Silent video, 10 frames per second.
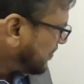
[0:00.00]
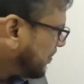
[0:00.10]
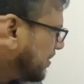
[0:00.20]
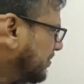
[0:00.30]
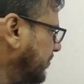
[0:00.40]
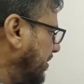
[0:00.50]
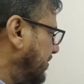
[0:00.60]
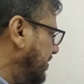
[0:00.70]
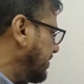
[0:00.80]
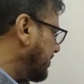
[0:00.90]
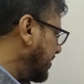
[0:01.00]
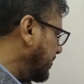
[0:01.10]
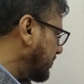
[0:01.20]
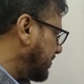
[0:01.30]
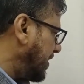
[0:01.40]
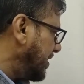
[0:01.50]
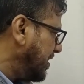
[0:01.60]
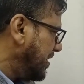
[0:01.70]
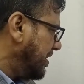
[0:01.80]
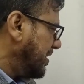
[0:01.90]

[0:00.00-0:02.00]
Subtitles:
So this will reduce the